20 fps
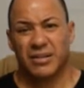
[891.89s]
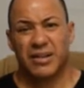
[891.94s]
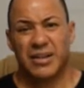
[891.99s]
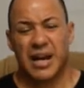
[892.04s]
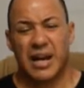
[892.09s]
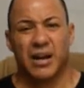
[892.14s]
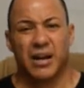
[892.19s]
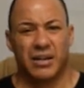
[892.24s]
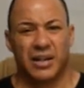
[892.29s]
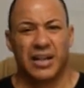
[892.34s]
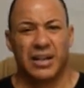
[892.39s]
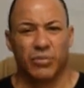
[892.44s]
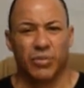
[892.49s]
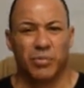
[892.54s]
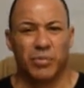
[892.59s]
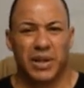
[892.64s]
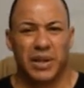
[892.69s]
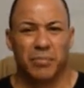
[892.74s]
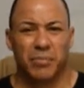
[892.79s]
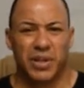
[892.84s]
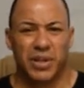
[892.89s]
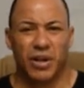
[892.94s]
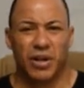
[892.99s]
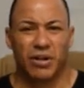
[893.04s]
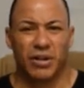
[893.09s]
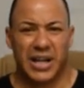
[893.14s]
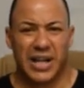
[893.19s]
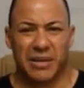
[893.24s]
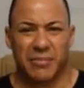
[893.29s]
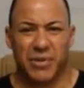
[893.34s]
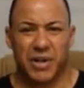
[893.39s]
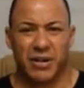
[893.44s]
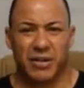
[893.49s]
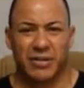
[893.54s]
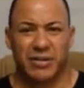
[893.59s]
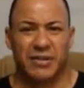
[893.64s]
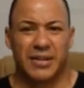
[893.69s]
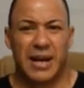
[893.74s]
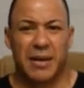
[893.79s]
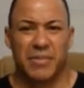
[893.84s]
That, again, would be a PR nightmare.
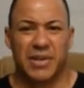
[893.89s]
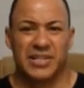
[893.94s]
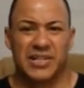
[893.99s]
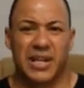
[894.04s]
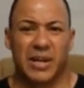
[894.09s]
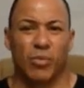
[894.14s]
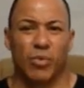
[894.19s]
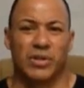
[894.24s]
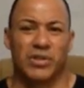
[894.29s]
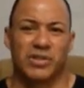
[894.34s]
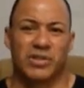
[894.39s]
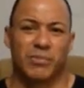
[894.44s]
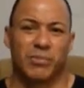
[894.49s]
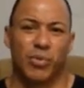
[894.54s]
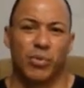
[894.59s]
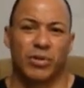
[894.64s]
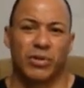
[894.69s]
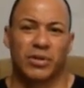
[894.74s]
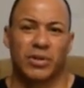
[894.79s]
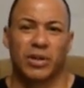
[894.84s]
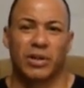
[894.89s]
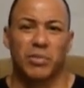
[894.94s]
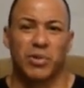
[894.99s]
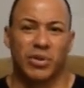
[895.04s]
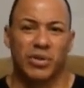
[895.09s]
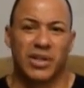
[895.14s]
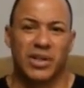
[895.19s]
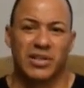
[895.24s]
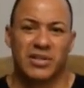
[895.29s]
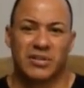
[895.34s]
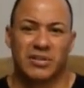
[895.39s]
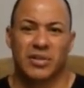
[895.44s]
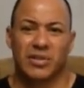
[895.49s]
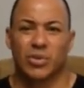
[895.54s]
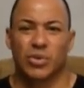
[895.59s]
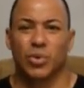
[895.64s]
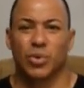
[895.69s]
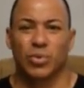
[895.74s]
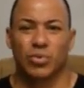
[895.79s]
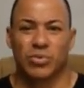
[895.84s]
That means they wouldn't support the communities, the
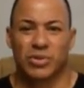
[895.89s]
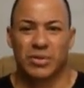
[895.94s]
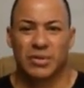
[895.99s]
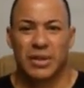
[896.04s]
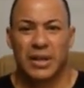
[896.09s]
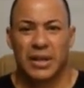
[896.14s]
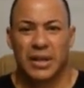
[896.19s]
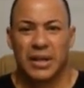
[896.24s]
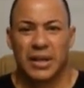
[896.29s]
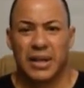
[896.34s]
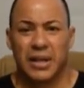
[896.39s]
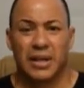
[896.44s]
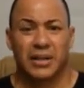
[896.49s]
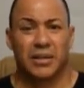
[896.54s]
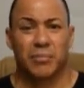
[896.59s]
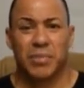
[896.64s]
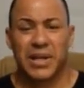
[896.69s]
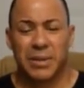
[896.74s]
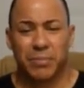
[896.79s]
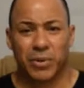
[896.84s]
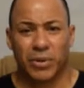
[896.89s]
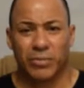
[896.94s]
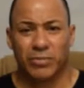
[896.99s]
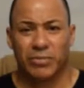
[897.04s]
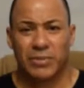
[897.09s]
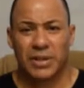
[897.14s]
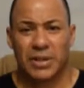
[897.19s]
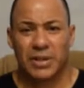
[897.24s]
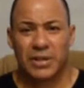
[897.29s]
schools, and the people.